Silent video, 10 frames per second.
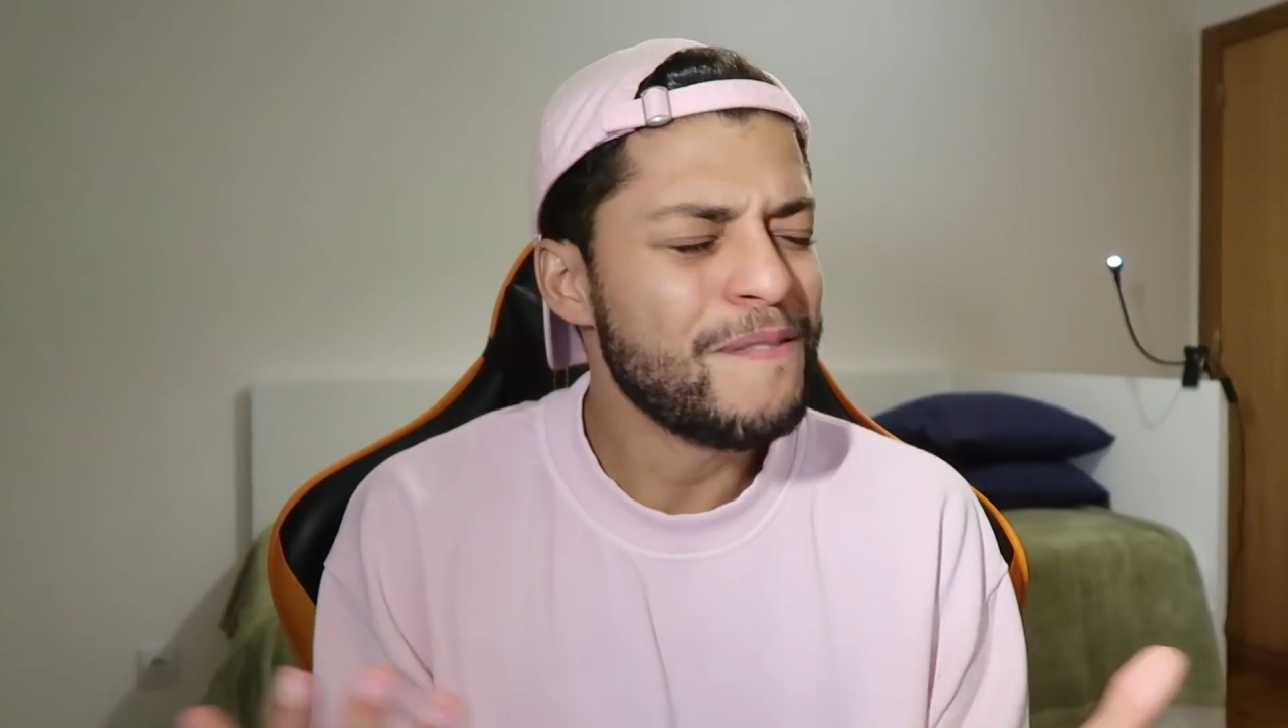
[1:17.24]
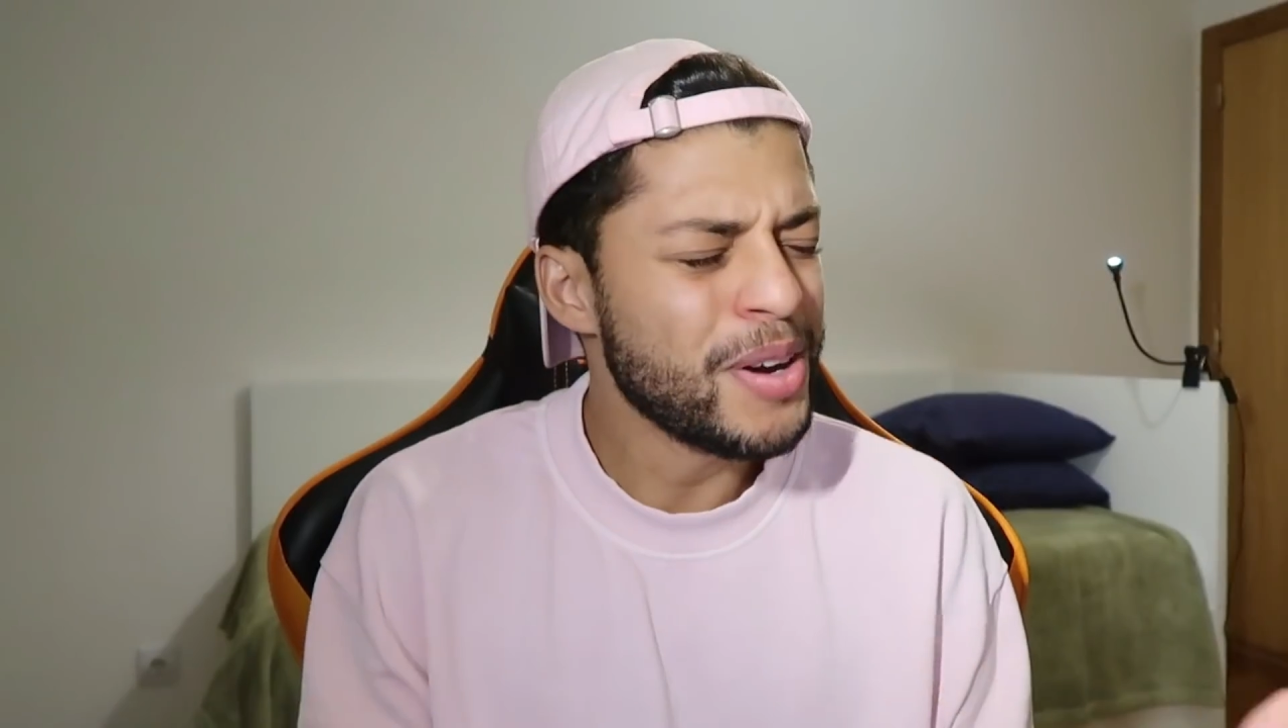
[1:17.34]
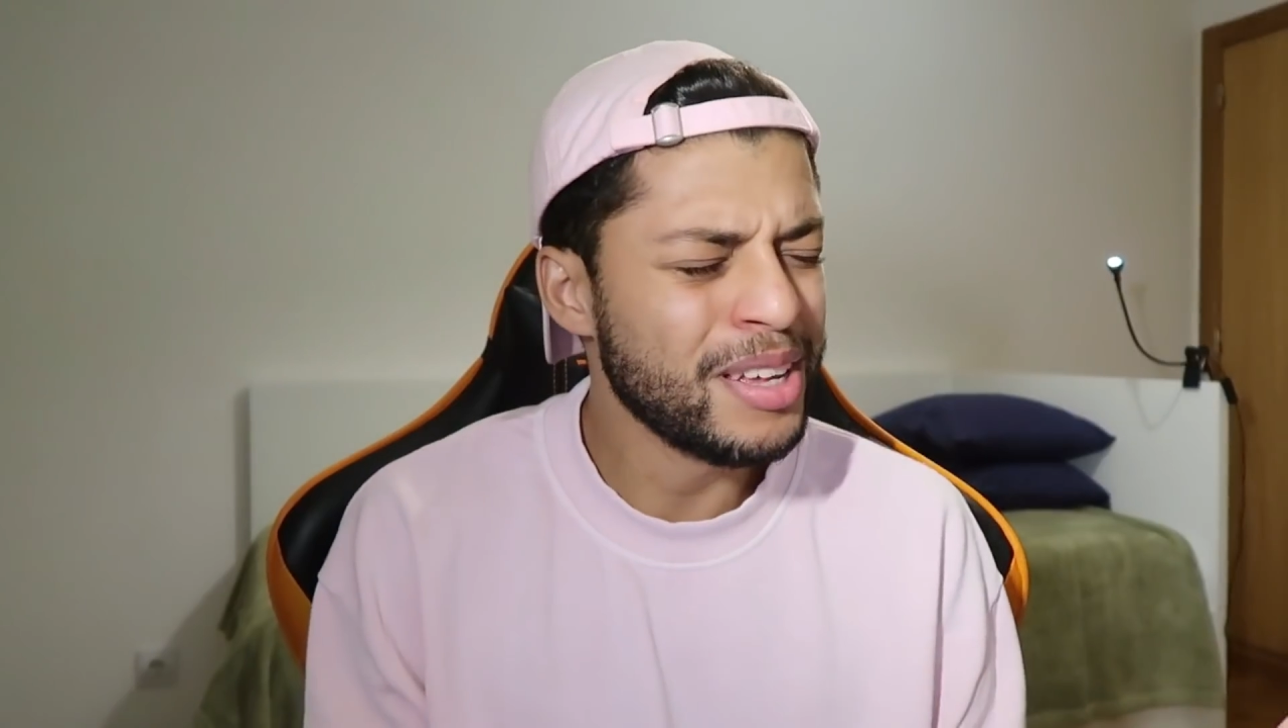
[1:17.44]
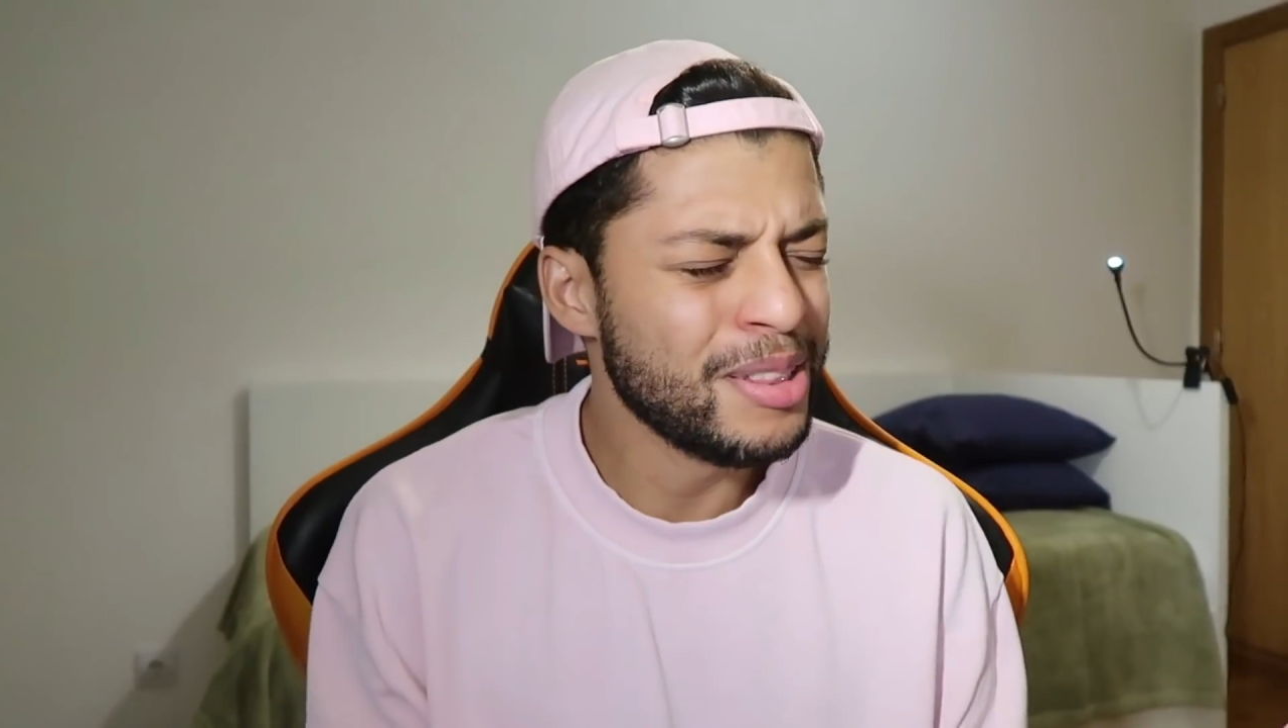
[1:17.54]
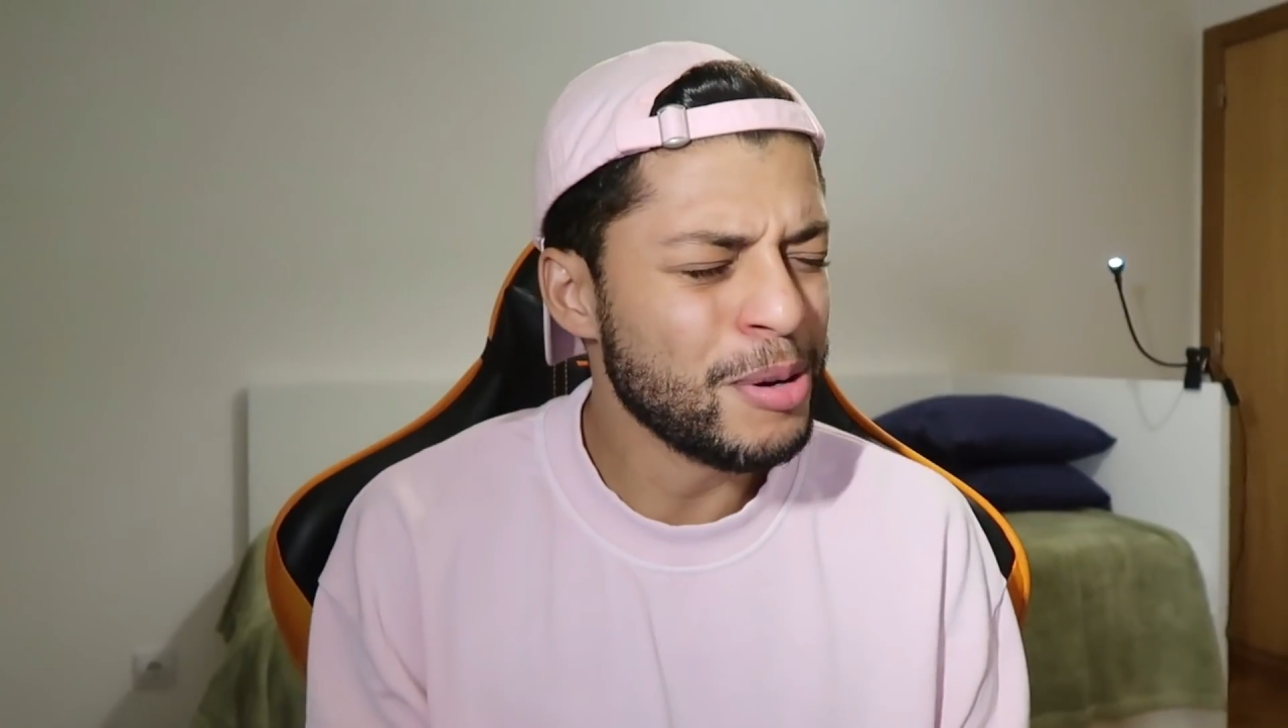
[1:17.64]
A
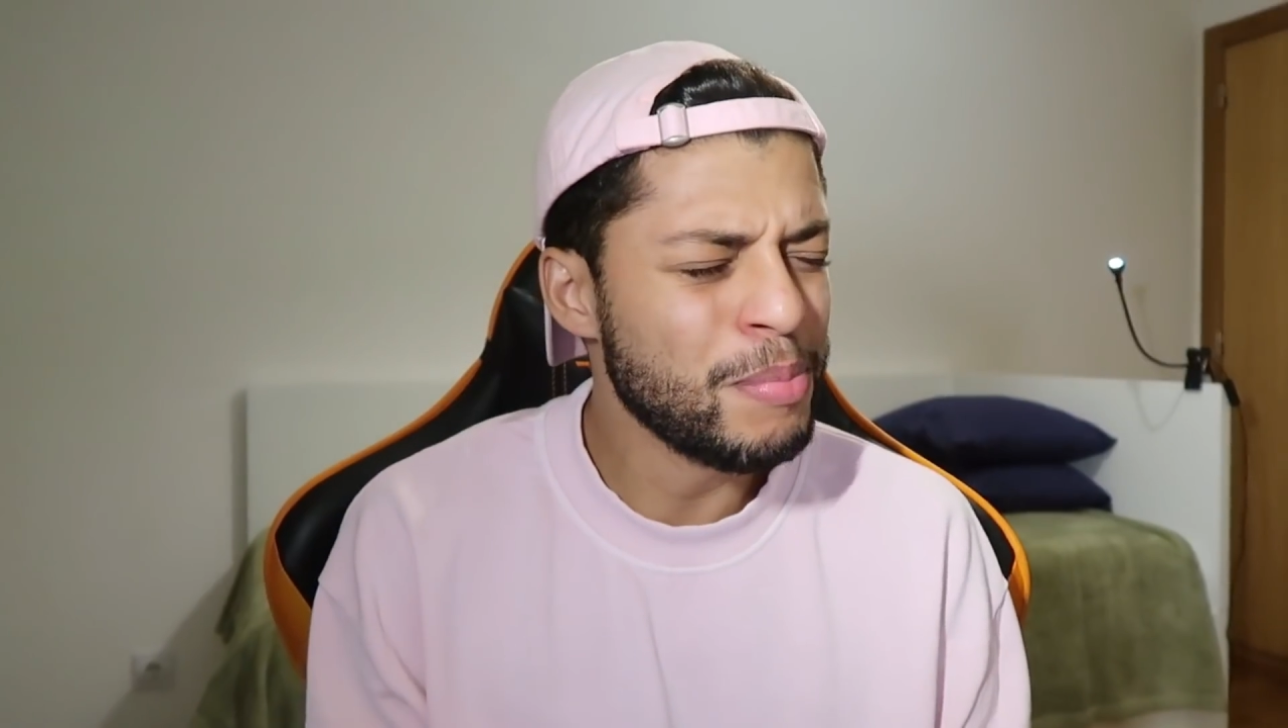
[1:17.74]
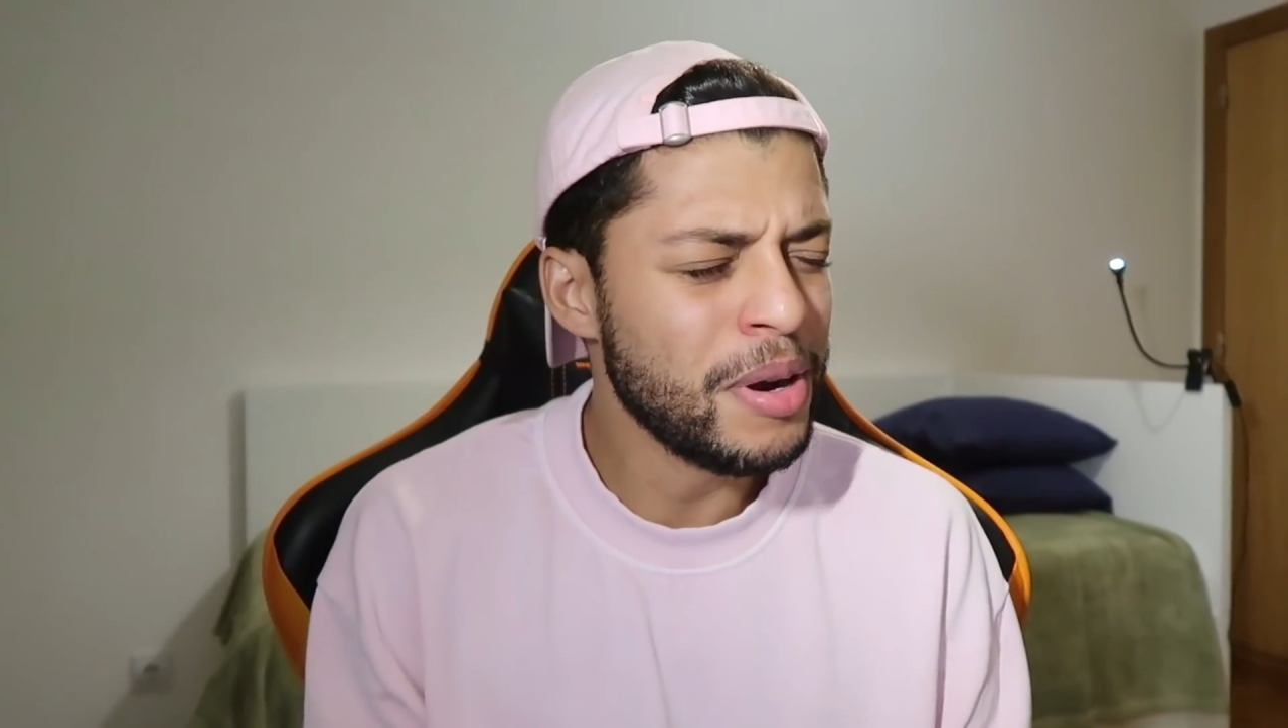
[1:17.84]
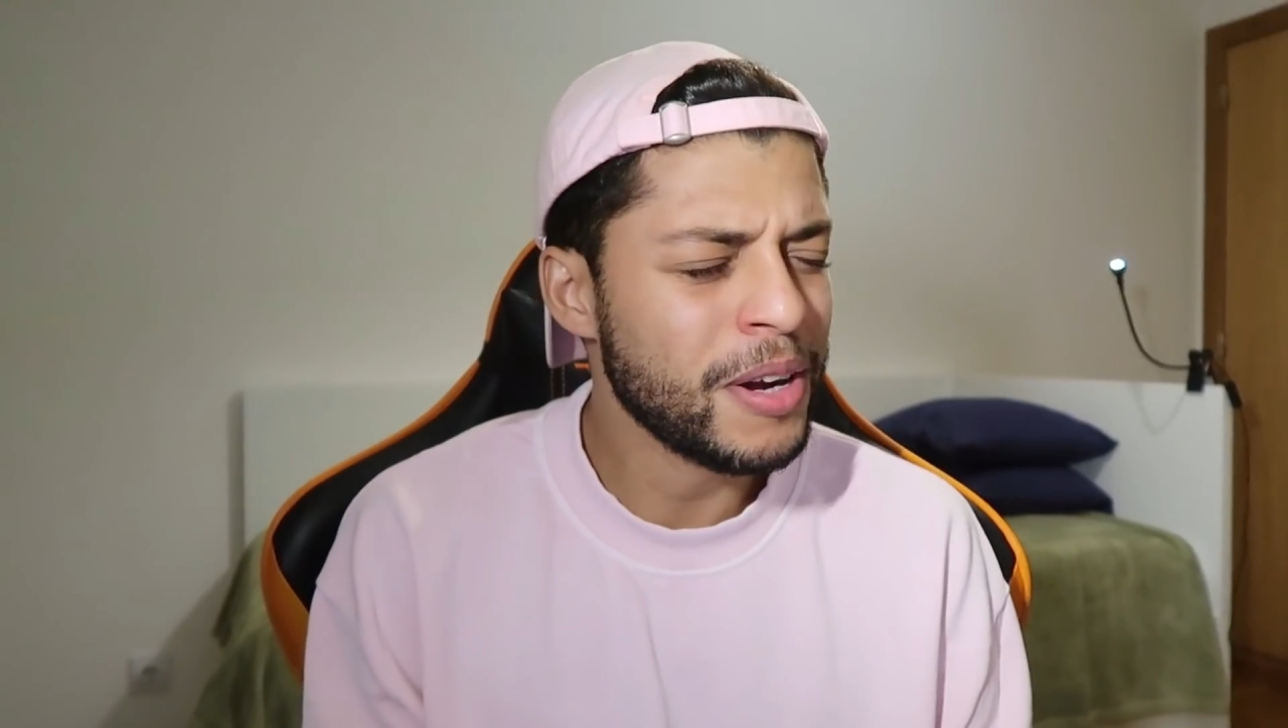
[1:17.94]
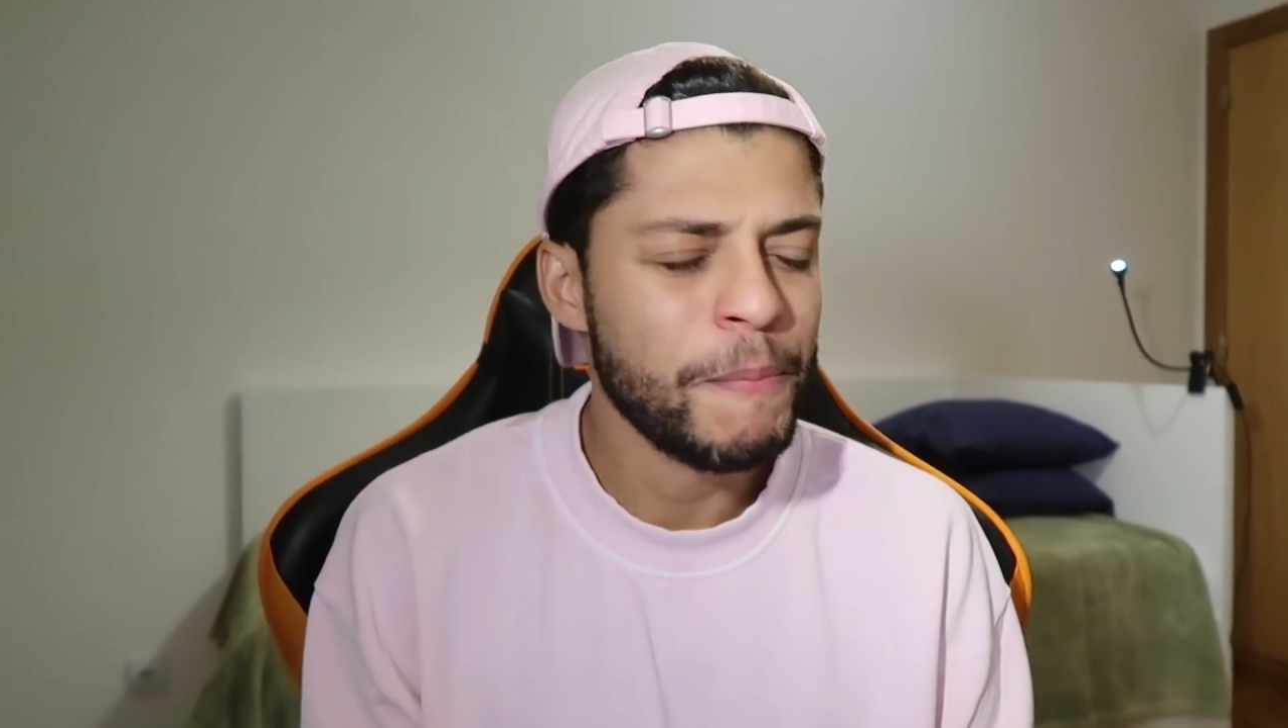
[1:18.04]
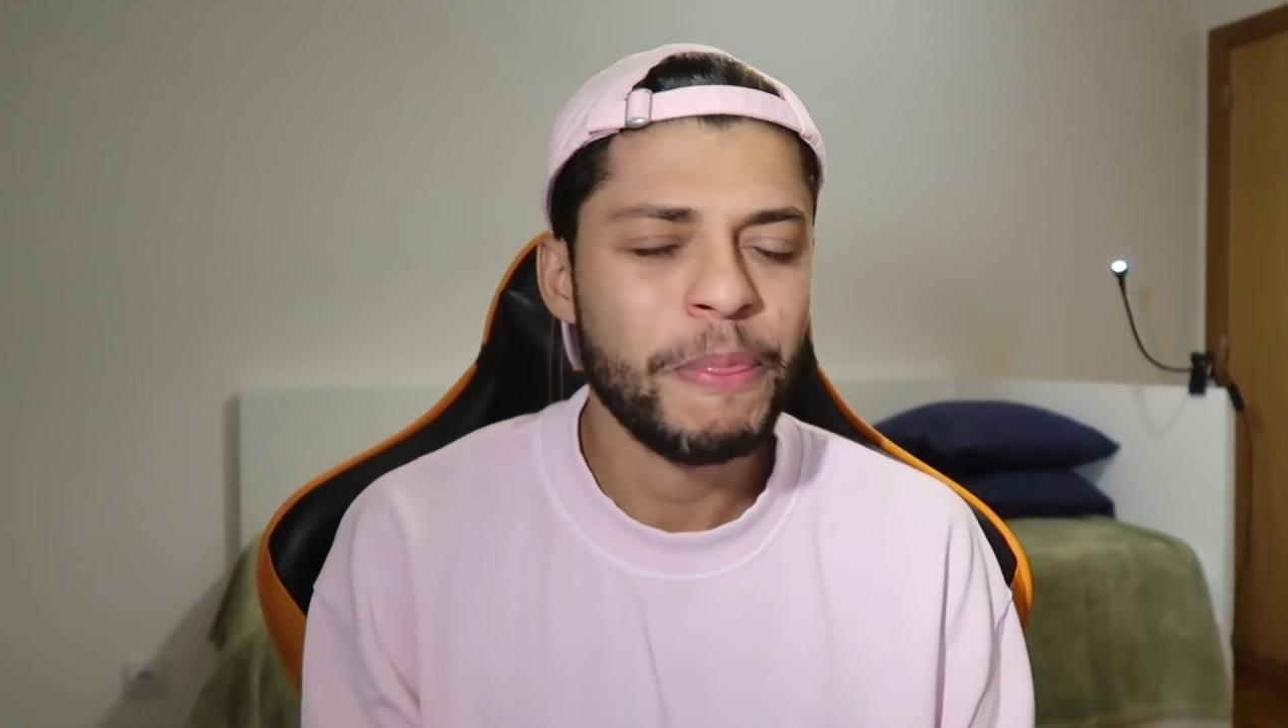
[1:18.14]
fucking
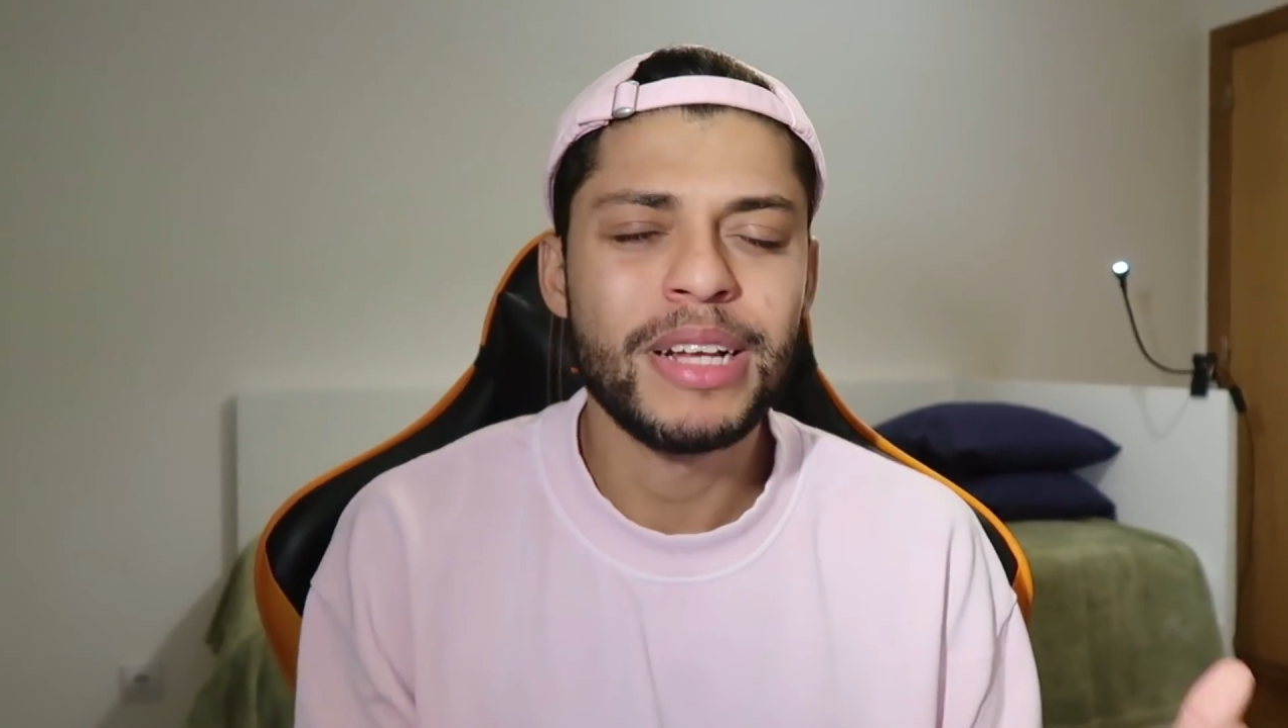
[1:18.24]
lookbook?